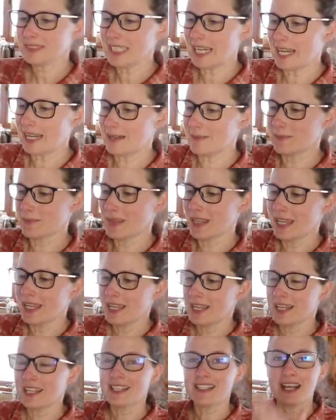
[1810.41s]
um,
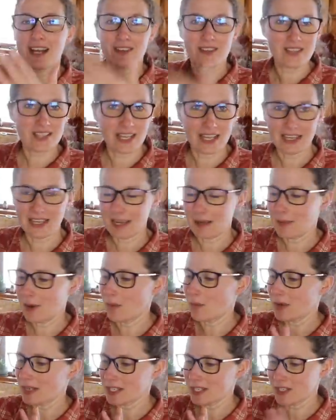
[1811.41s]
tells like
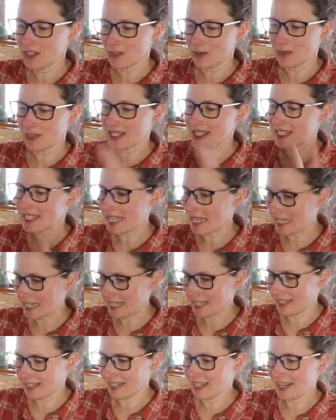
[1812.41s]
about what to do with
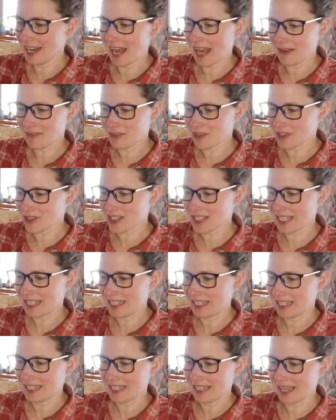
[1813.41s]
skinning and after
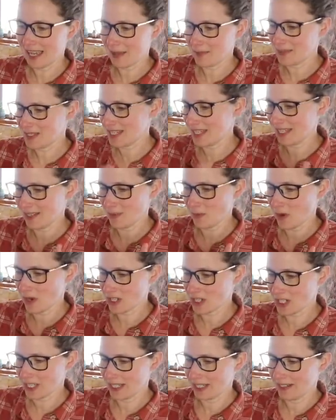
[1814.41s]
skinning, emptying and
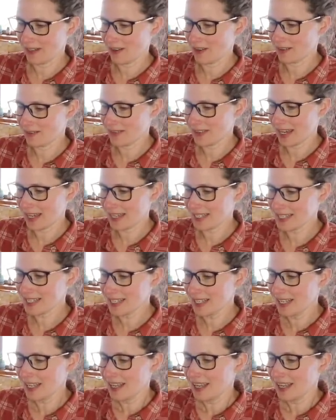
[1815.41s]
washing, all of that.